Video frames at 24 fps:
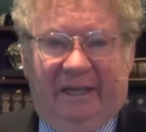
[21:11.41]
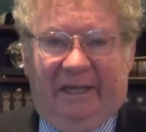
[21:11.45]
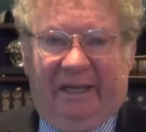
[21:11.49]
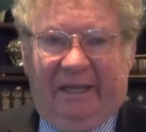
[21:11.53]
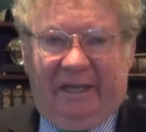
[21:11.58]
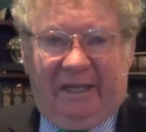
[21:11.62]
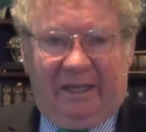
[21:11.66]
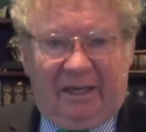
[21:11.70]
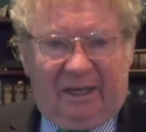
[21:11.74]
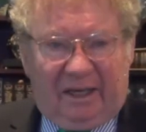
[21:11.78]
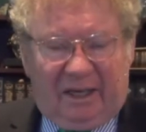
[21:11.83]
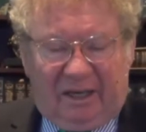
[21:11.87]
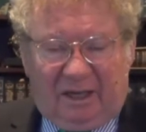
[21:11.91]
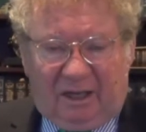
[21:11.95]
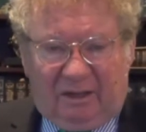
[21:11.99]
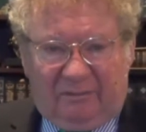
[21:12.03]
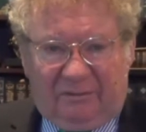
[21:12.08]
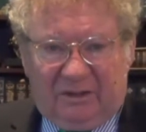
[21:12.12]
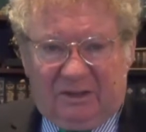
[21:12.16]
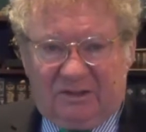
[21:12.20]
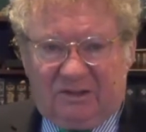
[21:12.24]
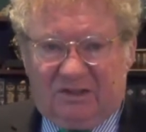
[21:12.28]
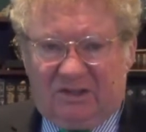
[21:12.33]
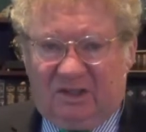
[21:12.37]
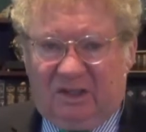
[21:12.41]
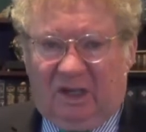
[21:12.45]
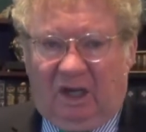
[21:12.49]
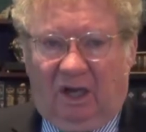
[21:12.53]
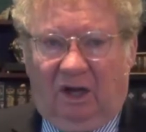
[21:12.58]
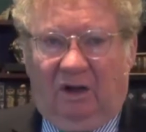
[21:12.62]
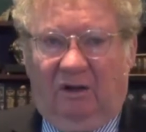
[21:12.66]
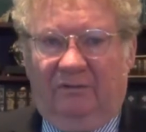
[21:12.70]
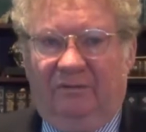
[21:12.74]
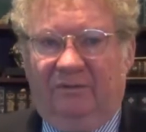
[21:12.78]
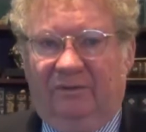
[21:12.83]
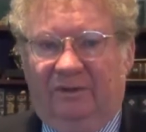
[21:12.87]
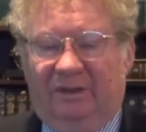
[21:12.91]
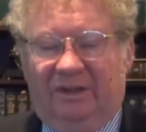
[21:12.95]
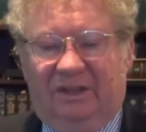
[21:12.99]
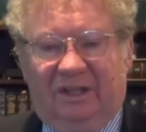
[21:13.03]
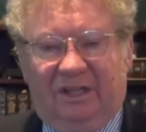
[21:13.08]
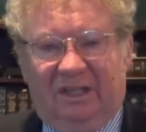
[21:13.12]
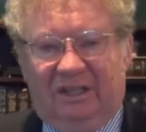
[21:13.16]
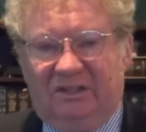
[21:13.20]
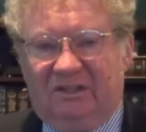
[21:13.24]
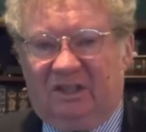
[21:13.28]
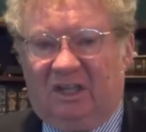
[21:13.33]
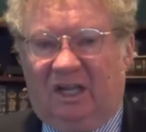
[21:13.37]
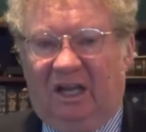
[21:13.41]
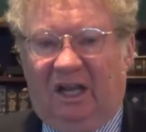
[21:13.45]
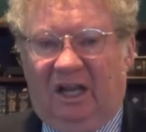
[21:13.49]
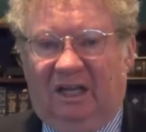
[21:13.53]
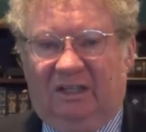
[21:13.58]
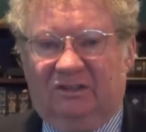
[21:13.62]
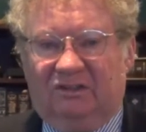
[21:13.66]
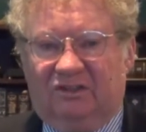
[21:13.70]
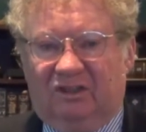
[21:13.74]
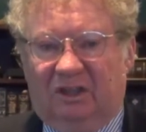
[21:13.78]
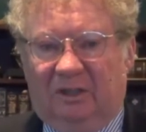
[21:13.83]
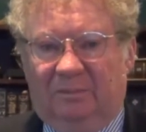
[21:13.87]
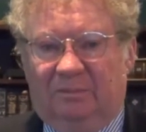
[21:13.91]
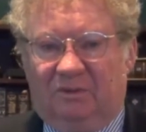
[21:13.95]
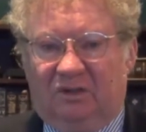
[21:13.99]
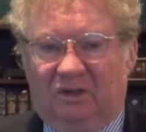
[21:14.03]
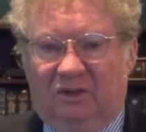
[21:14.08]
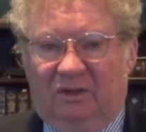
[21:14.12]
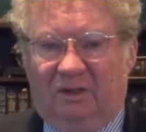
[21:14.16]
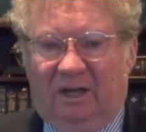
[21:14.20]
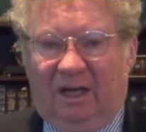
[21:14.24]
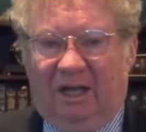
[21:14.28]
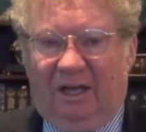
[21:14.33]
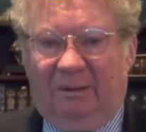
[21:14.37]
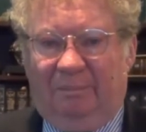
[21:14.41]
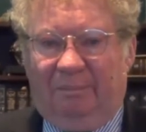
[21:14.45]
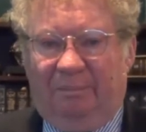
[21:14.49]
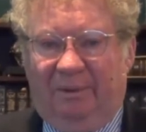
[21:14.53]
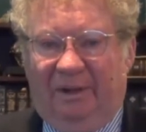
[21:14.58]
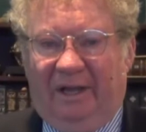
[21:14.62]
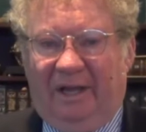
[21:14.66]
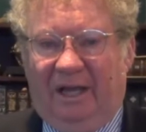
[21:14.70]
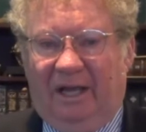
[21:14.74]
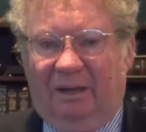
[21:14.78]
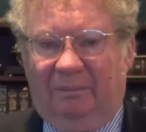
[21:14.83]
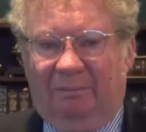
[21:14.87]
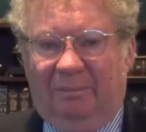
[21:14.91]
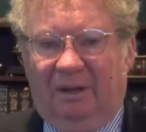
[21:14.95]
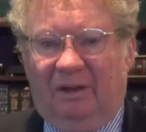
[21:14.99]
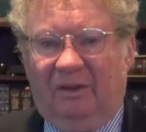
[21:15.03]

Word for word: In and of itself, these concepts are not bad,